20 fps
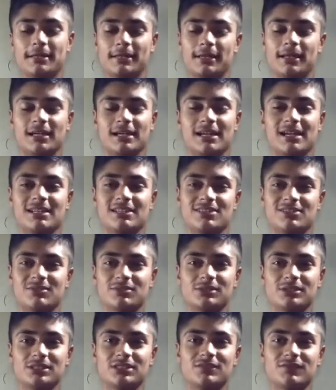Hey guys,
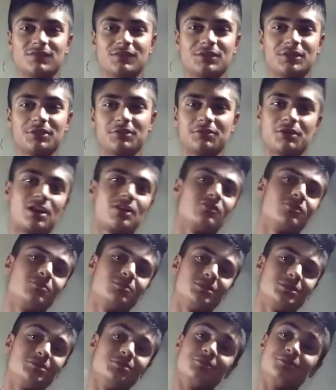so in this video I will
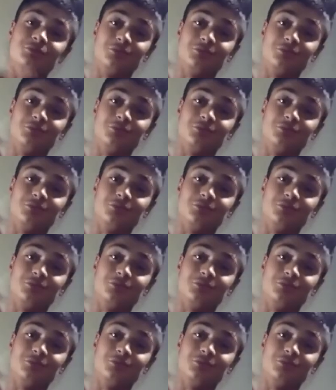be